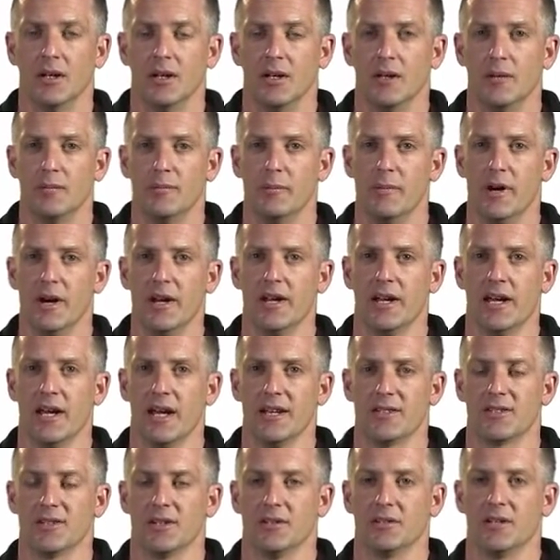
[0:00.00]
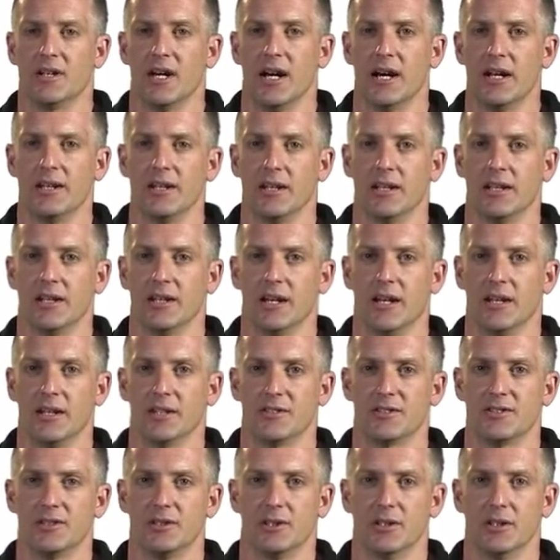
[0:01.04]
Promoting household gardening and
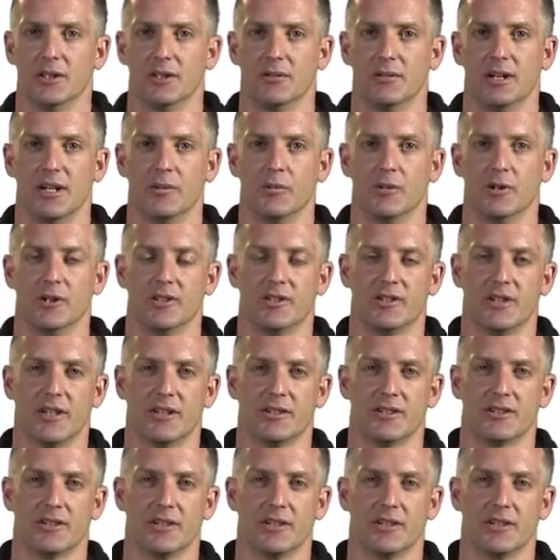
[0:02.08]
installing rainwater tanks on